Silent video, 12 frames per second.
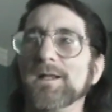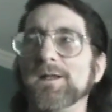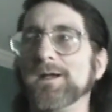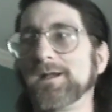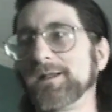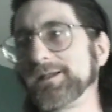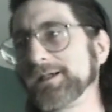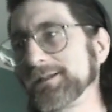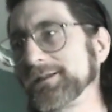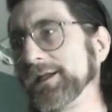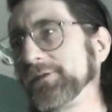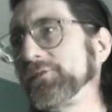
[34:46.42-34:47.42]
I think
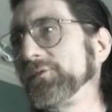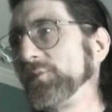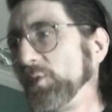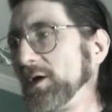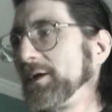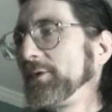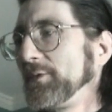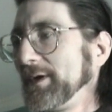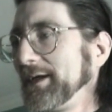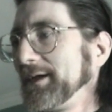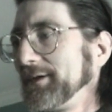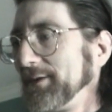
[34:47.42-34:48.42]
that's
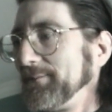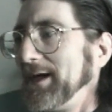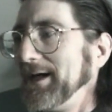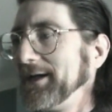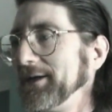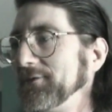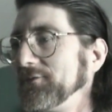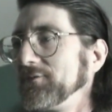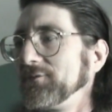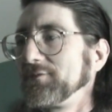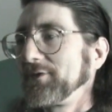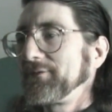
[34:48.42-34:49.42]
wallowing in the body
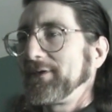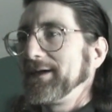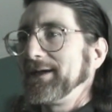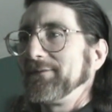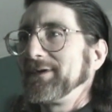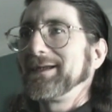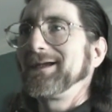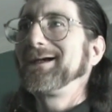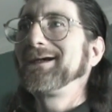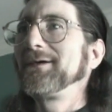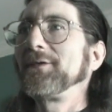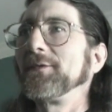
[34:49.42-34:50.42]
just like everything
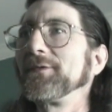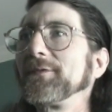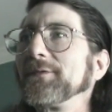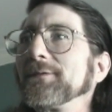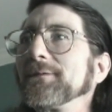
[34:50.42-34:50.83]
else.